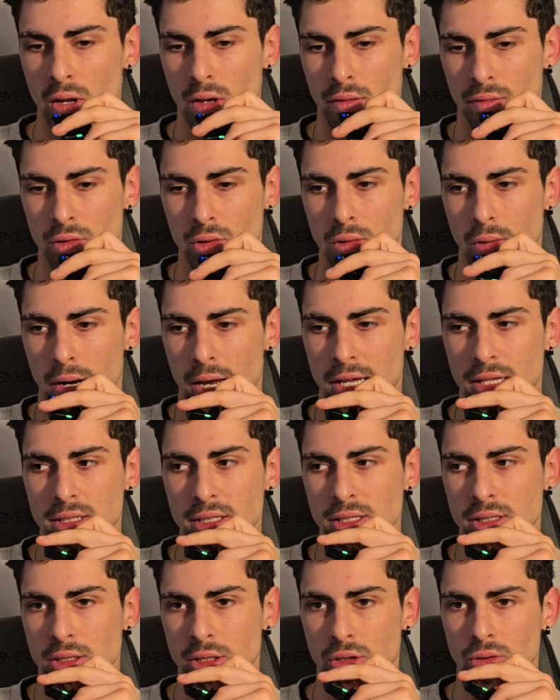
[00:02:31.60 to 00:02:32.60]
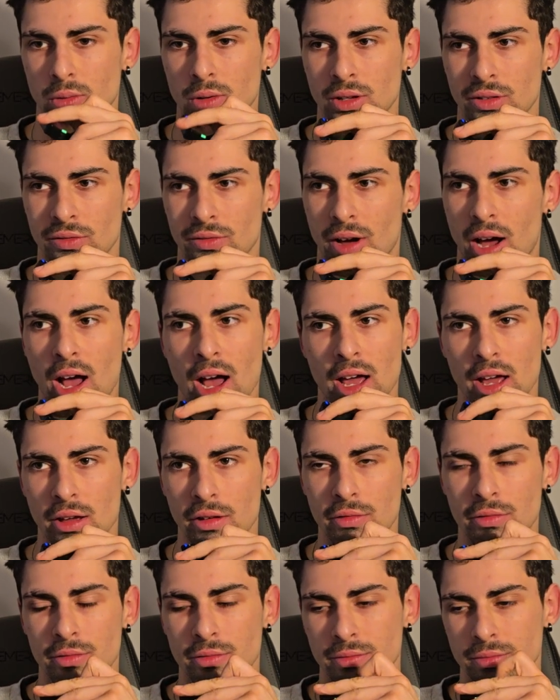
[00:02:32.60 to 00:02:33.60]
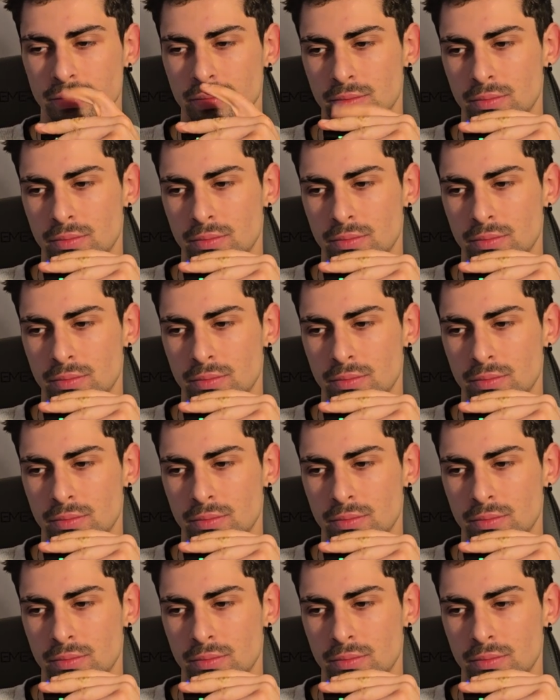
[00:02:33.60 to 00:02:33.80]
if you're 18 to 25,